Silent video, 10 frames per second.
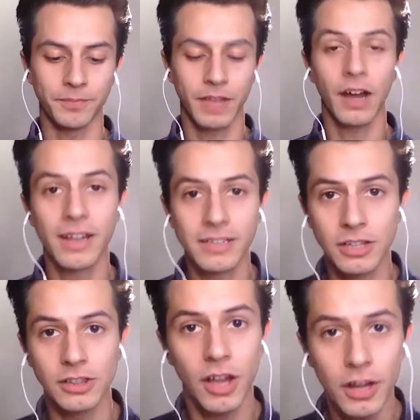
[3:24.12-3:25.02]
I got a
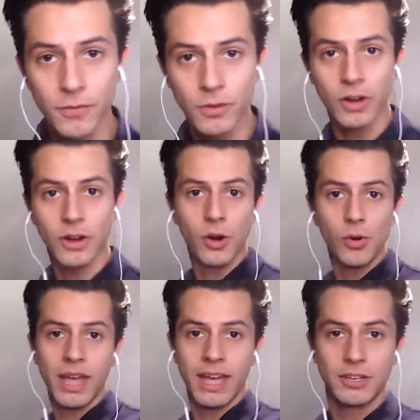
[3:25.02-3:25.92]
lot of
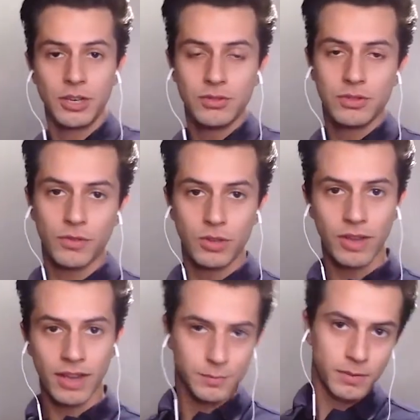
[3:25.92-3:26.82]
OCAD news for you
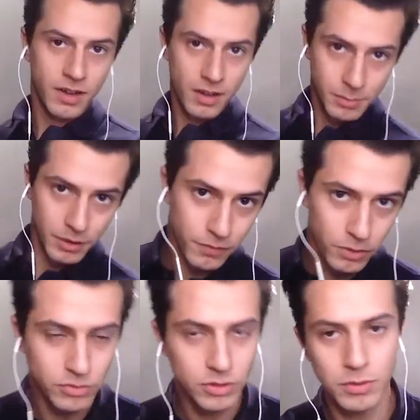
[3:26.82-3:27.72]
guys, but I got it on my
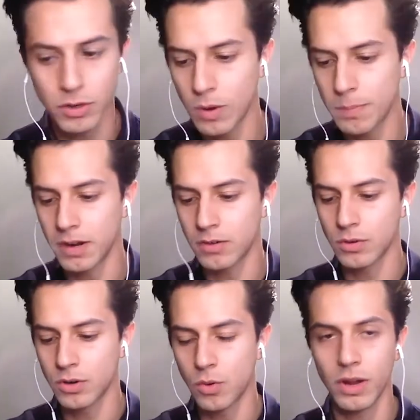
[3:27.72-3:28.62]
phone, so I'm gonna whip it out
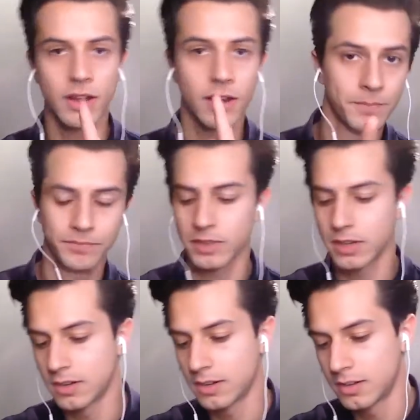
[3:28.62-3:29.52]
real quick.
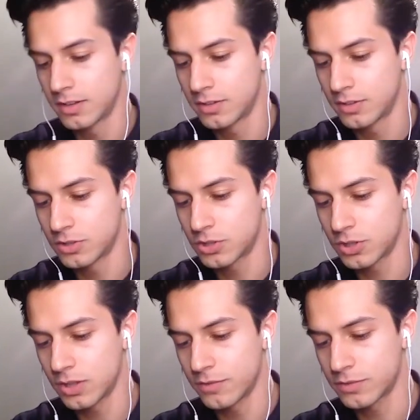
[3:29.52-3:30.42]

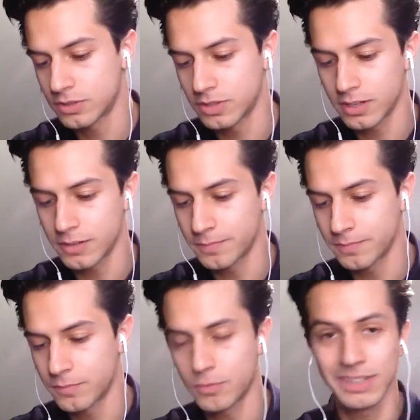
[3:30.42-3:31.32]
Chill out for a second,
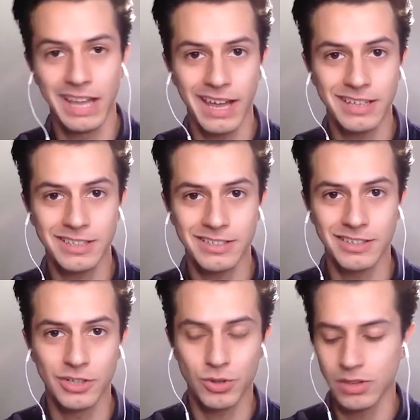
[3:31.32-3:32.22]
relax,
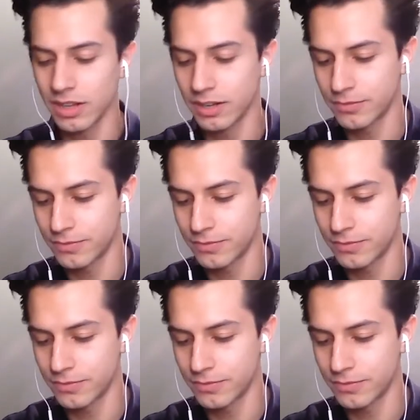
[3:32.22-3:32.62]
enjoy life.